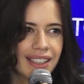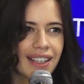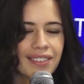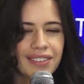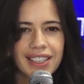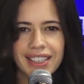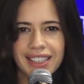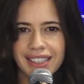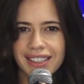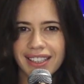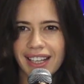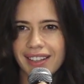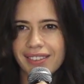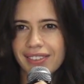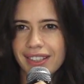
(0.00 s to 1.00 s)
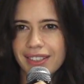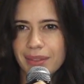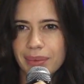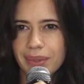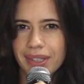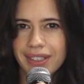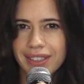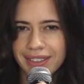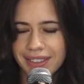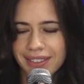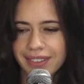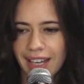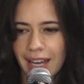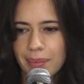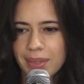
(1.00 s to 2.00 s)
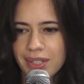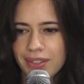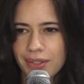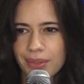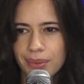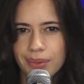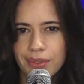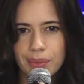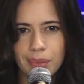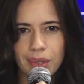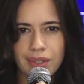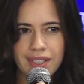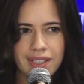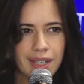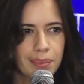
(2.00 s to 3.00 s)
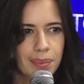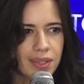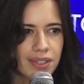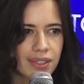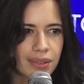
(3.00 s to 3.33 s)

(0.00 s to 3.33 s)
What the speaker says: everything in life that's worth it happens through small steps.